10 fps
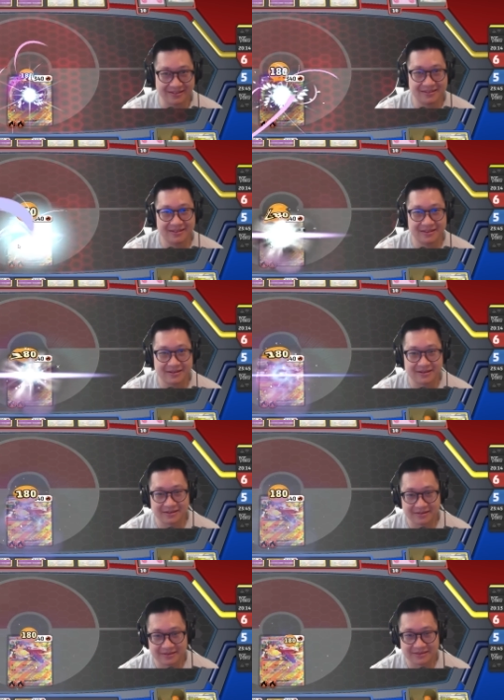
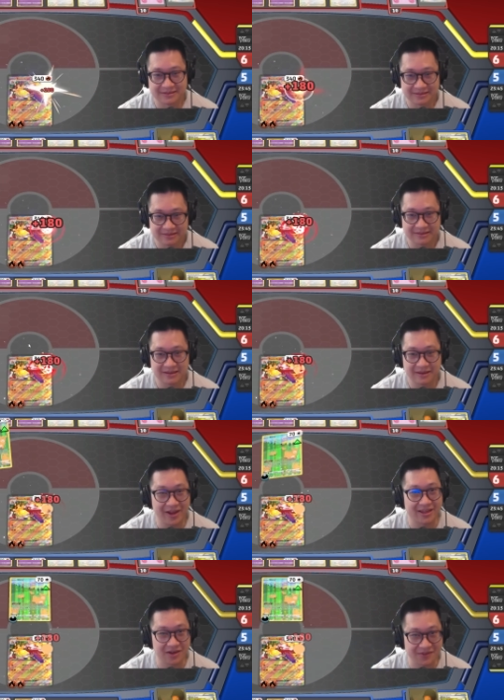If
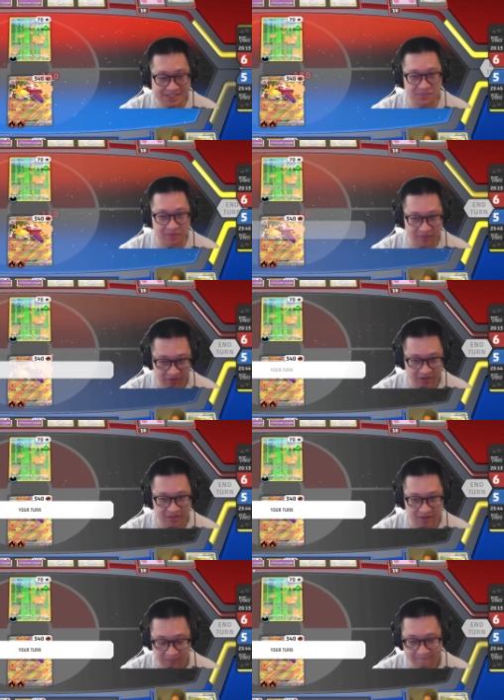I can kill this, it'd be very good,
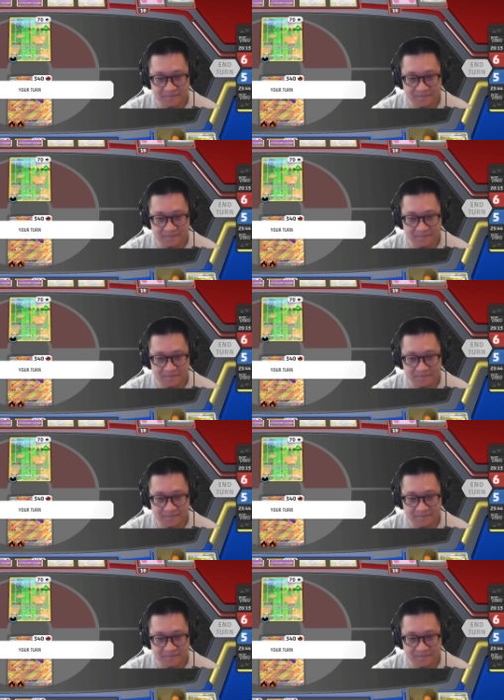though.